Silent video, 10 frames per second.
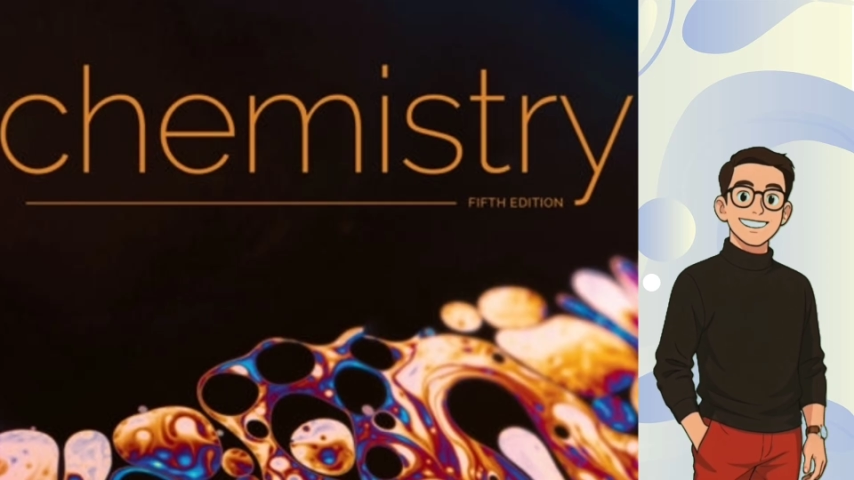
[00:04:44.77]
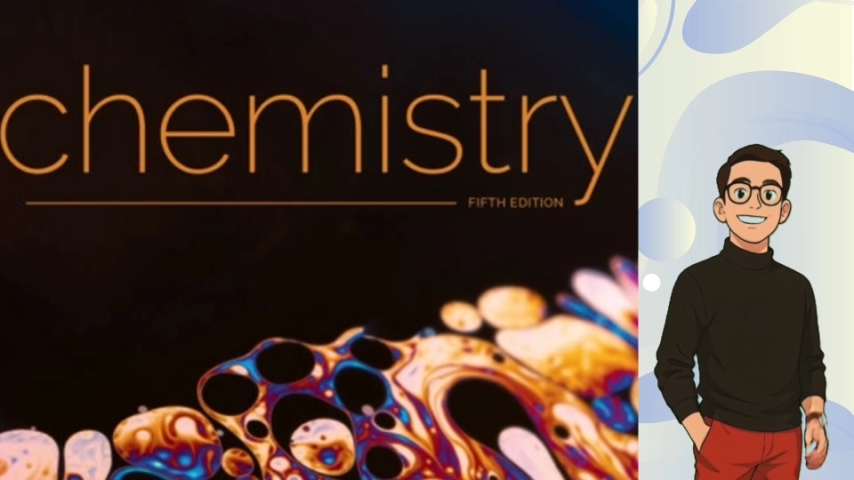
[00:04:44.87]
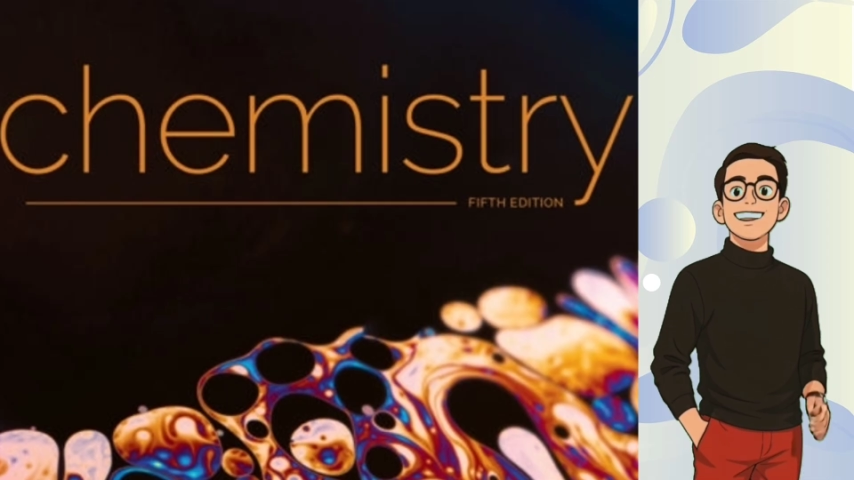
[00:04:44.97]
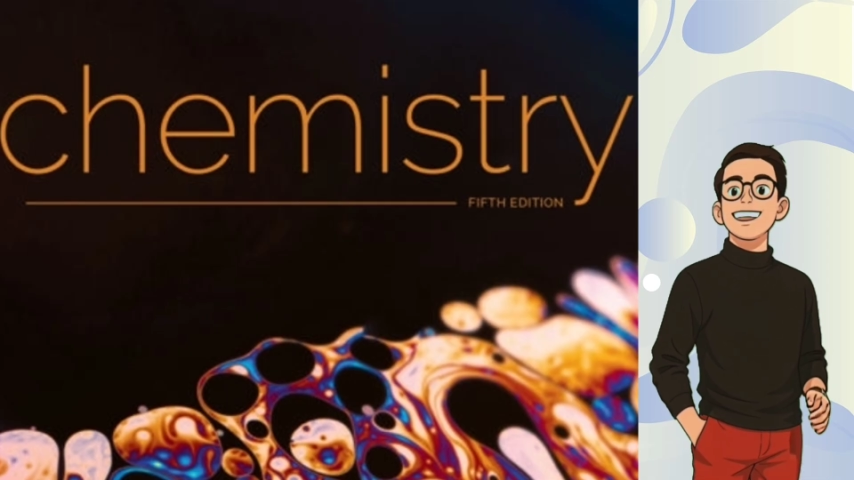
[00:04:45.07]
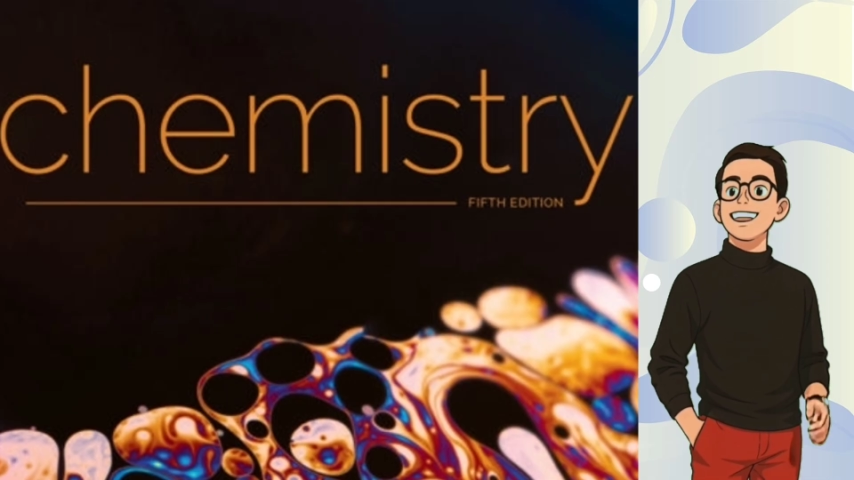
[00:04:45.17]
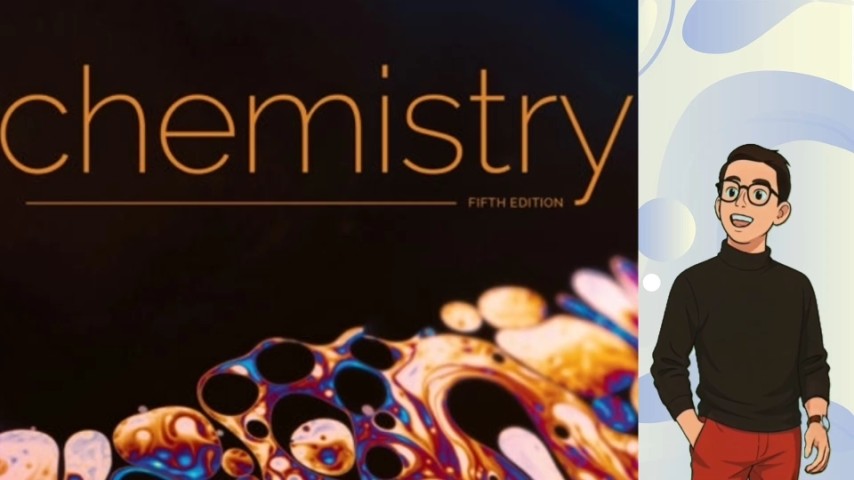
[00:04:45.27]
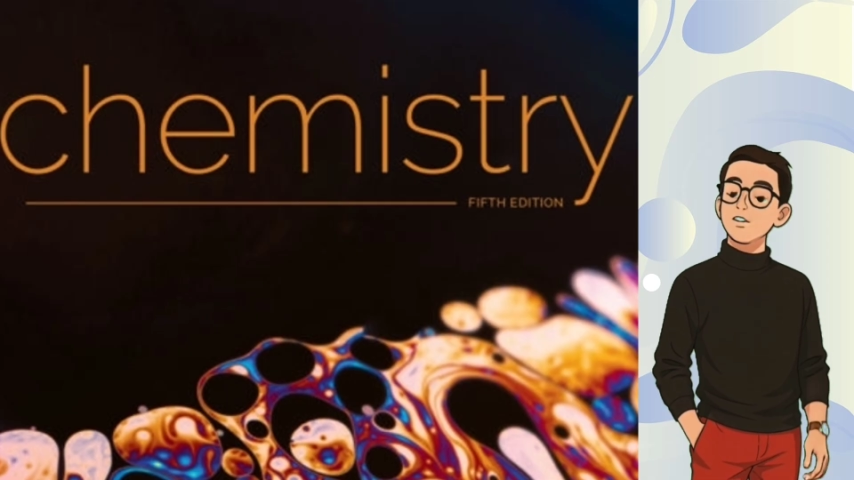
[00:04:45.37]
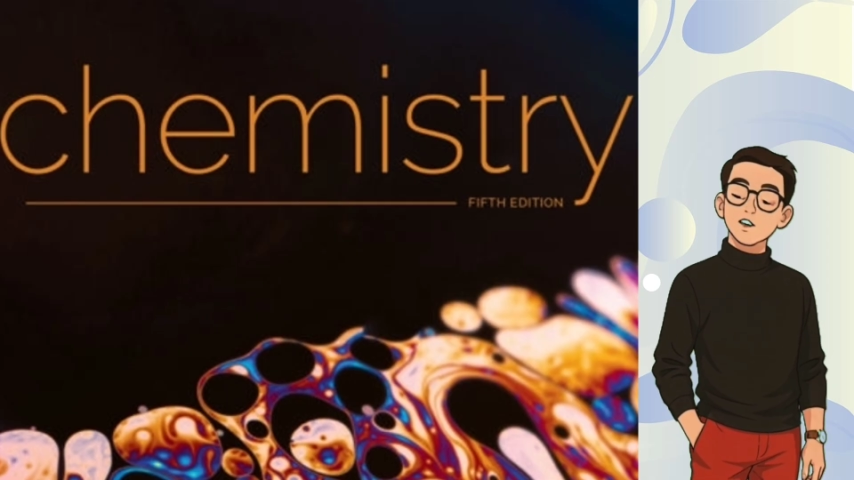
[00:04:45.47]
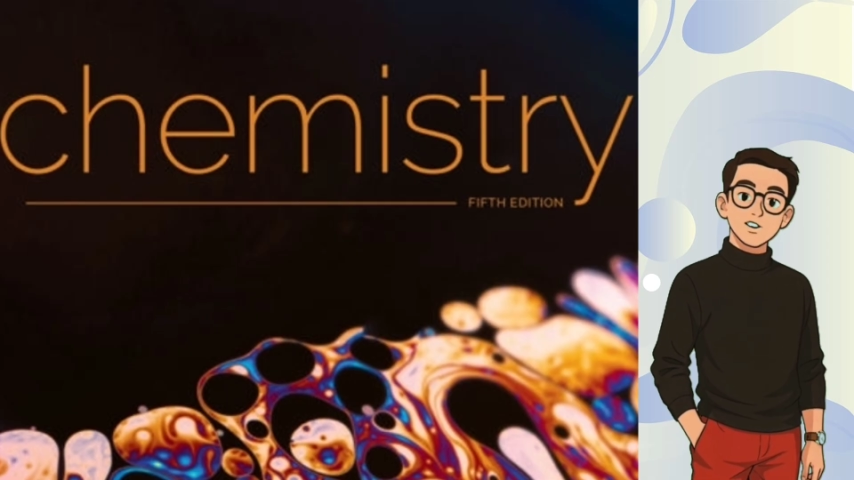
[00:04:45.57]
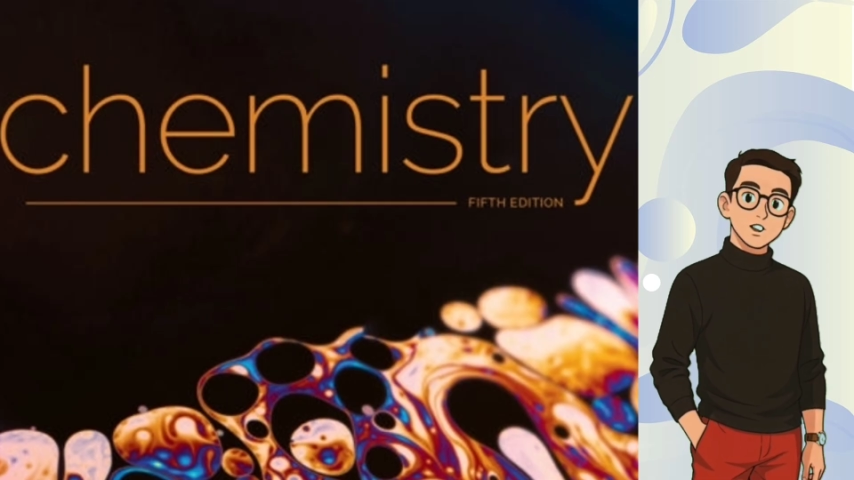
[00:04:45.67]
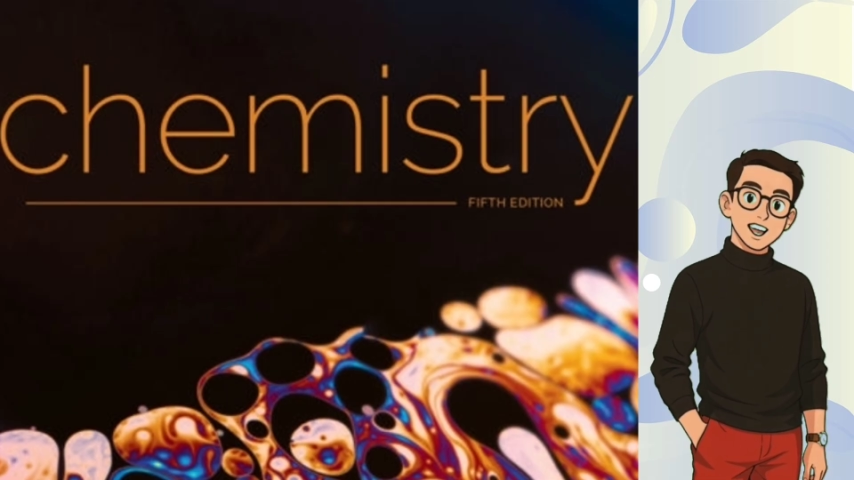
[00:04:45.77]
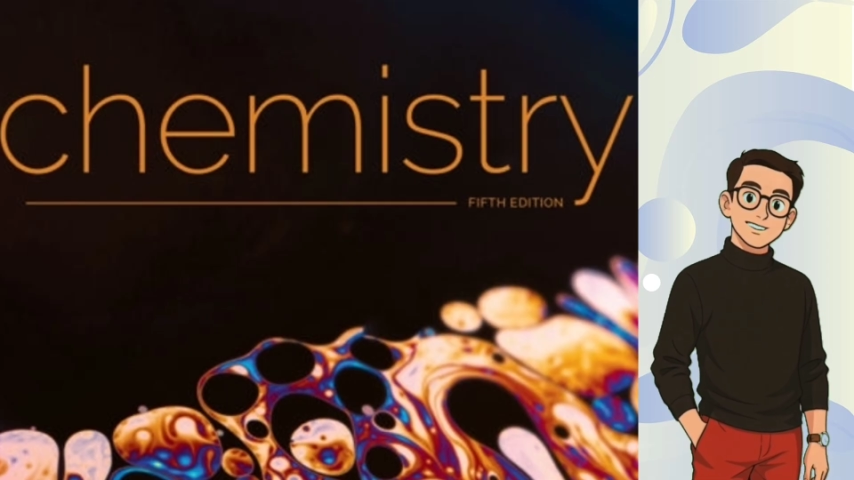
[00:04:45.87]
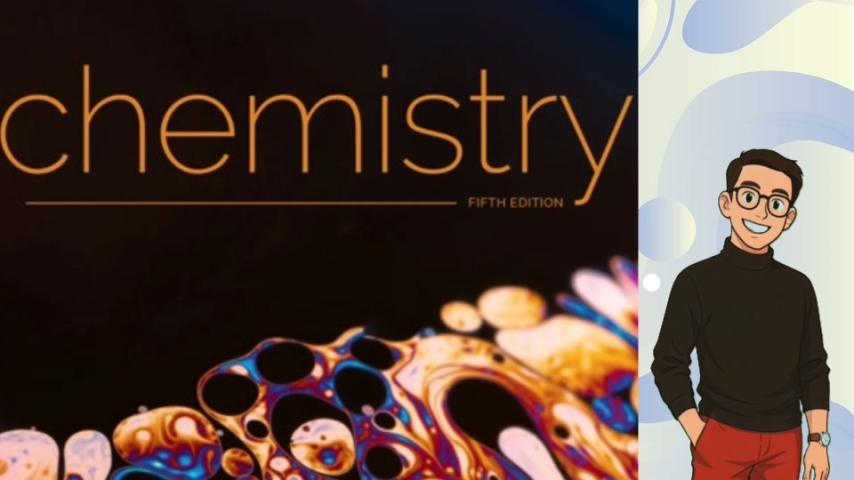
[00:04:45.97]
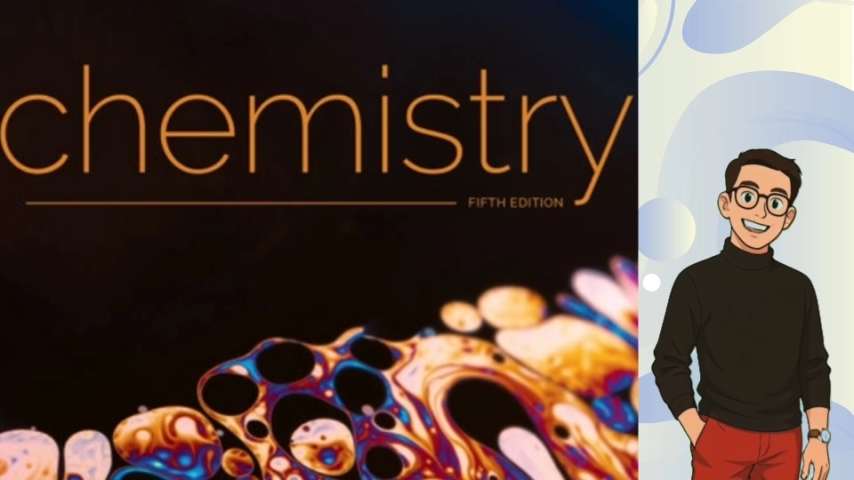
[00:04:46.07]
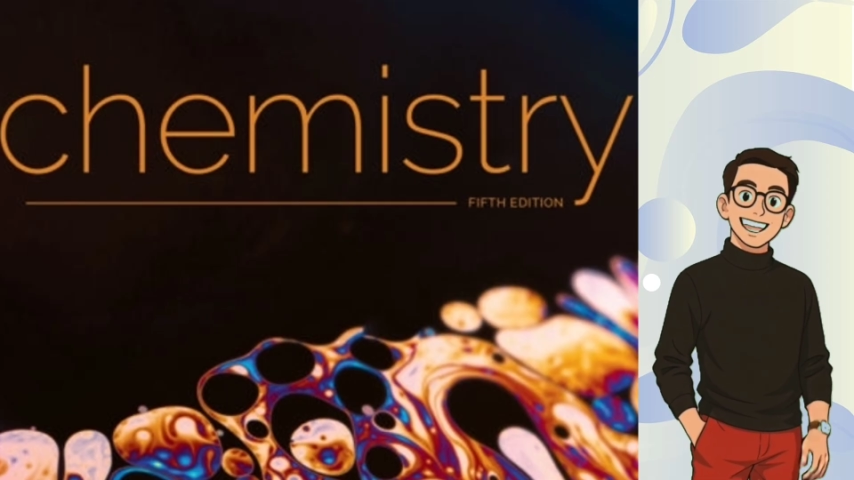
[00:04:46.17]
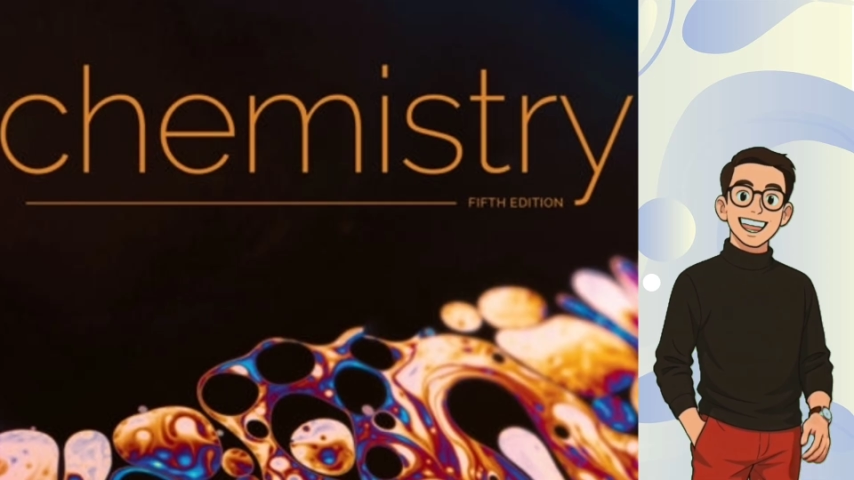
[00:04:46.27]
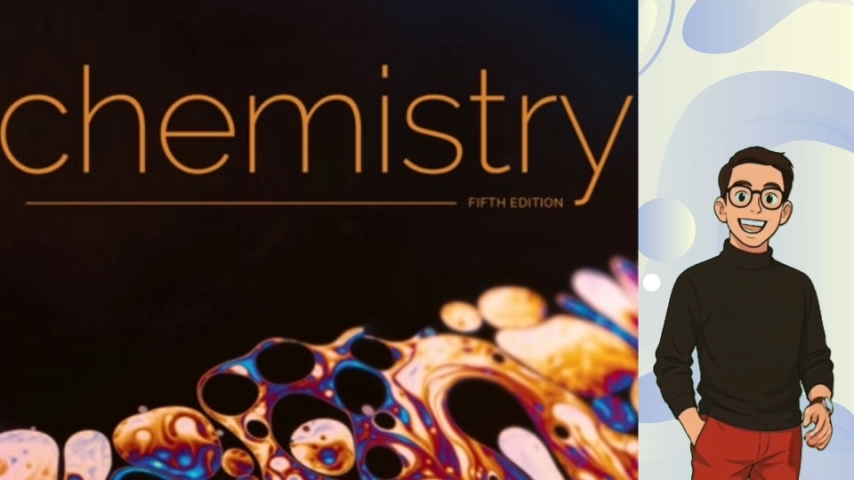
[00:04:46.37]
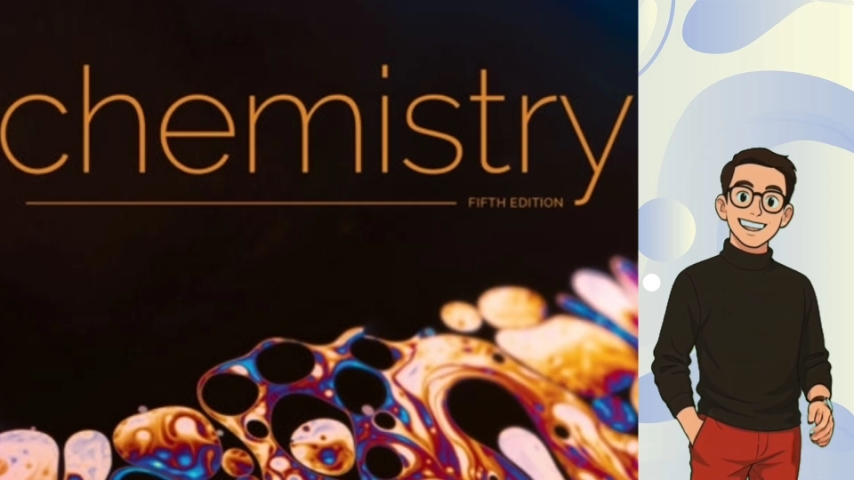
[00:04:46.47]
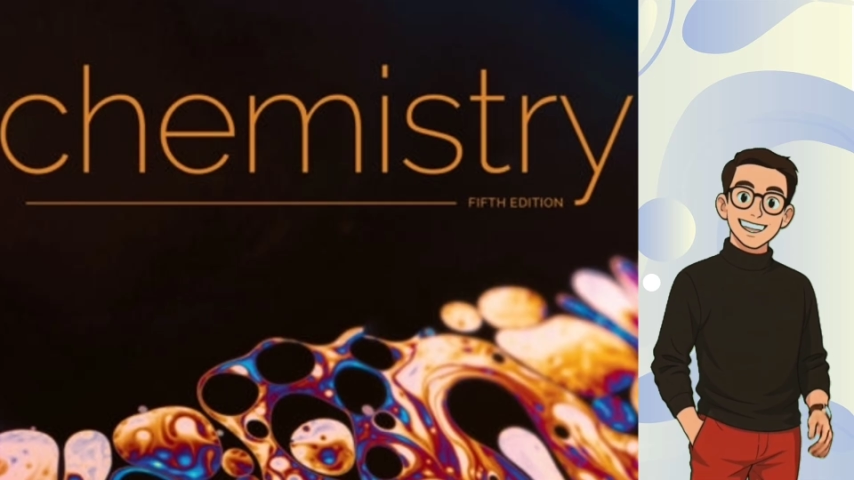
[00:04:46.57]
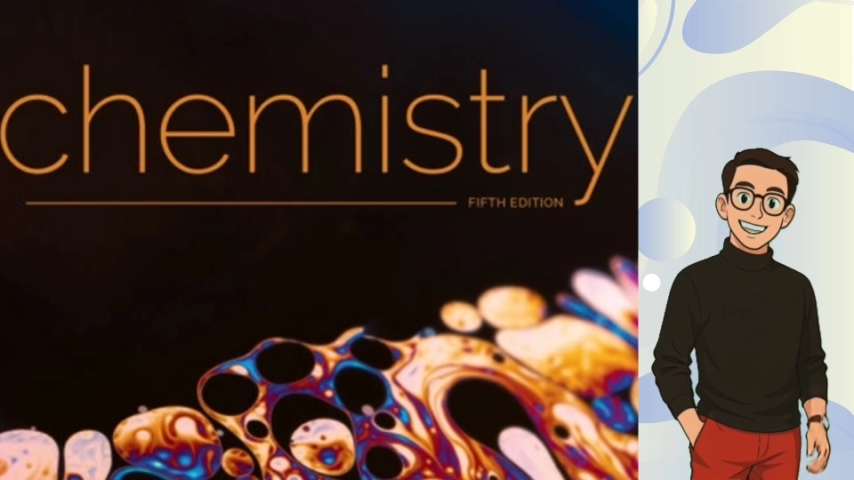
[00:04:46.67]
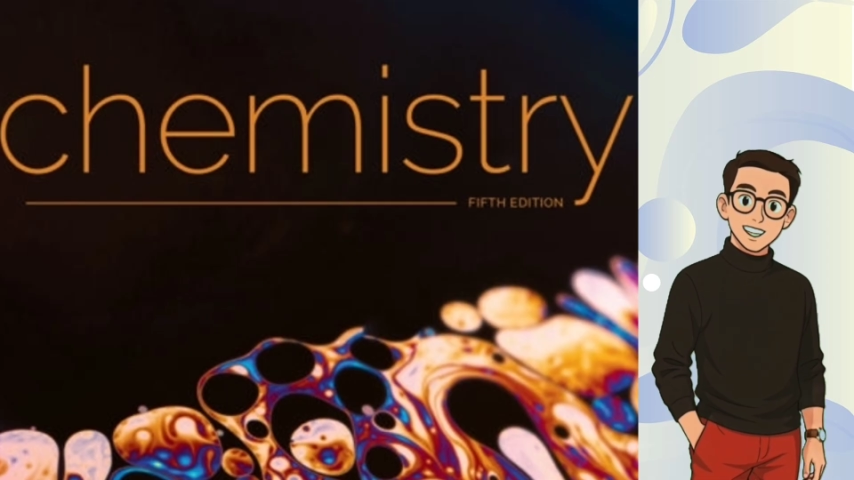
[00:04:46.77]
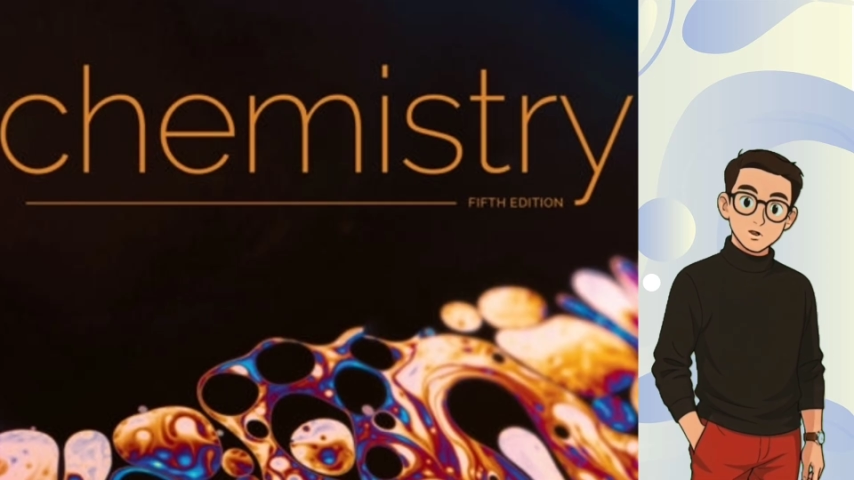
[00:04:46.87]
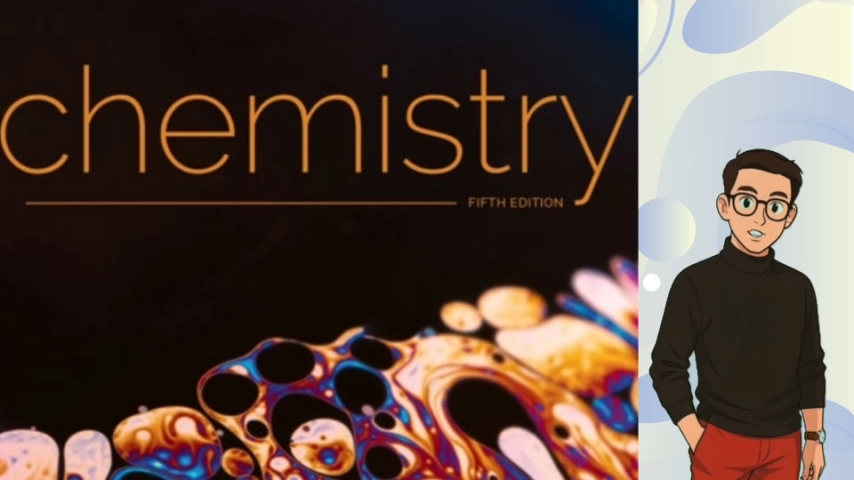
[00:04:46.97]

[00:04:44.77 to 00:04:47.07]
But the collisions that provide information